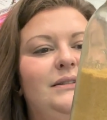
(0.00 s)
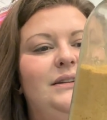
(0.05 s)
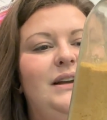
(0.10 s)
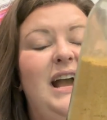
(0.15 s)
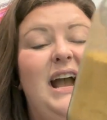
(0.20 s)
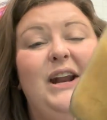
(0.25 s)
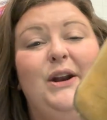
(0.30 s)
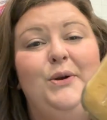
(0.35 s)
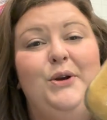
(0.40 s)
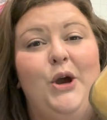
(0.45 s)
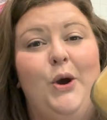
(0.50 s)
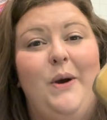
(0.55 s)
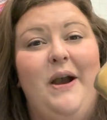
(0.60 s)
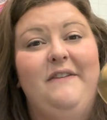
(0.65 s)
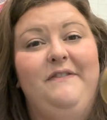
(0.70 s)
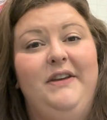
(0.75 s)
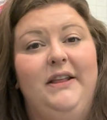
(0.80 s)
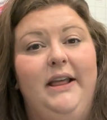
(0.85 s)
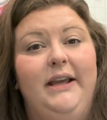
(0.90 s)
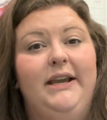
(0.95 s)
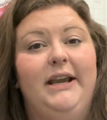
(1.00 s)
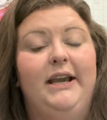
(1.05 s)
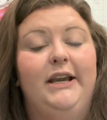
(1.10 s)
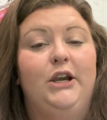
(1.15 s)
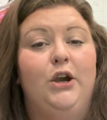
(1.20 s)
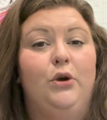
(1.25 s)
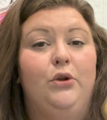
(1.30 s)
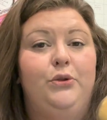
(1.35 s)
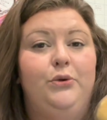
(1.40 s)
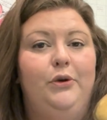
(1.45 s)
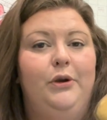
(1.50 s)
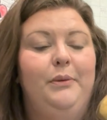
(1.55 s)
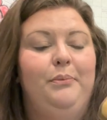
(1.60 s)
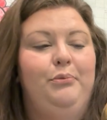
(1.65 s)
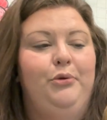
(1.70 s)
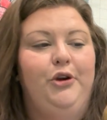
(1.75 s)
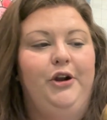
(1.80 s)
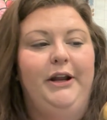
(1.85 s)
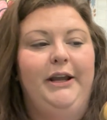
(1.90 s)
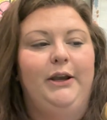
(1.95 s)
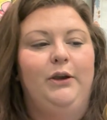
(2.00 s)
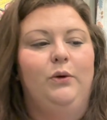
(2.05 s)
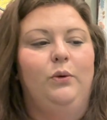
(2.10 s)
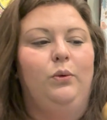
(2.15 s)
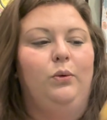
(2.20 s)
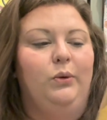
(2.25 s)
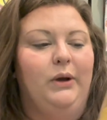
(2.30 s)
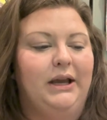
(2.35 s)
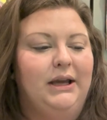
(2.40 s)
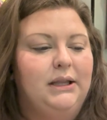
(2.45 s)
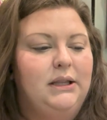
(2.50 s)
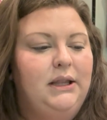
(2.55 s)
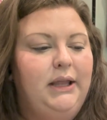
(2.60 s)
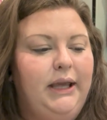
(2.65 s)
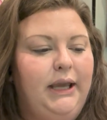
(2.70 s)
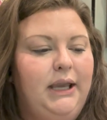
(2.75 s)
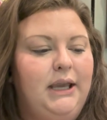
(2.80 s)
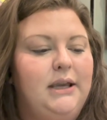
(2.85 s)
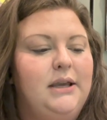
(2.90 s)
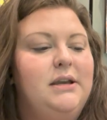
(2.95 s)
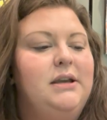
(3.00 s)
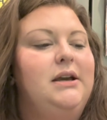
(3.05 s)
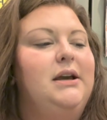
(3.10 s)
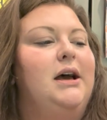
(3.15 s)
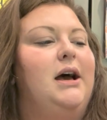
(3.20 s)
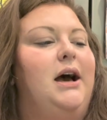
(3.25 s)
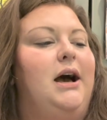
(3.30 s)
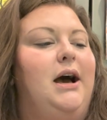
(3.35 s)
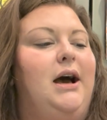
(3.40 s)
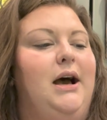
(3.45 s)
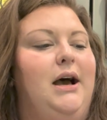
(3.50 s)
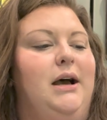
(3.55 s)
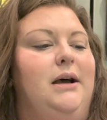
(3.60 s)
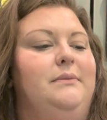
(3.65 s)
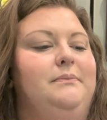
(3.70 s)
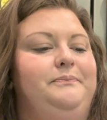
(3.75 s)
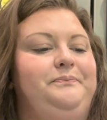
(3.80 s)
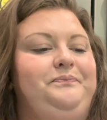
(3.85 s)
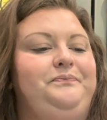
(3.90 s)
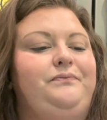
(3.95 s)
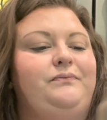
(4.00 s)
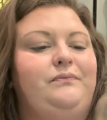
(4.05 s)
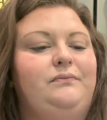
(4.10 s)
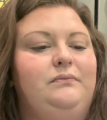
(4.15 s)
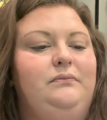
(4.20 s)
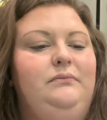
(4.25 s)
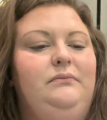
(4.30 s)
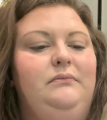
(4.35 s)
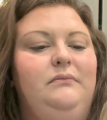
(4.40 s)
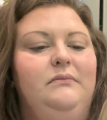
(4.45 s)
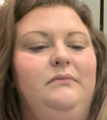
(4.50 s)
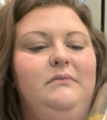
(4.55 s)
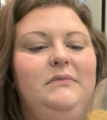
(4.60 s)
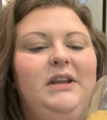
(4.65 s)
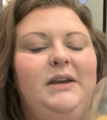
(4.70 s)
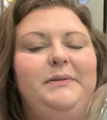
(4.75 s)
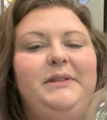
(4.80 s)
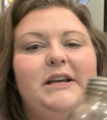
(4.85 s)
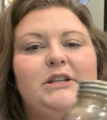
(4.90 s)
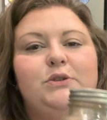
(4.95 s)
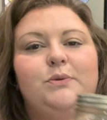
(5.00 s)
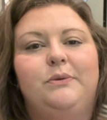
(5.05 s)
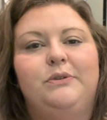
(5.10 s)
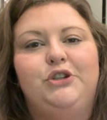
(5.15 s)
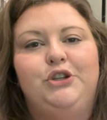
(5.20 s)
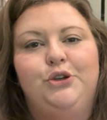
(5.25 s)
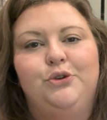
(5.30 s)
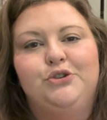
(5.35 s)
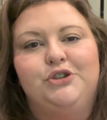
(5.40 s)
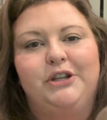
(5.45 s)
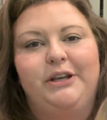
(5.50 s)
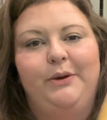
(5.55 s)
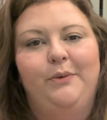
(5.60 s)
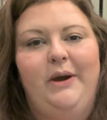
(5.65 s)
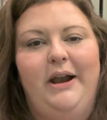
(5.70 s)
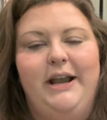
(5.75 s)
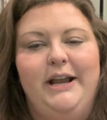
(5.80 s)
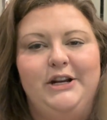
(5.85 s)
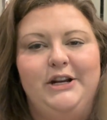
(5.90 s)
I don't know. I feel like I go through it pretty quickly. That's usually why I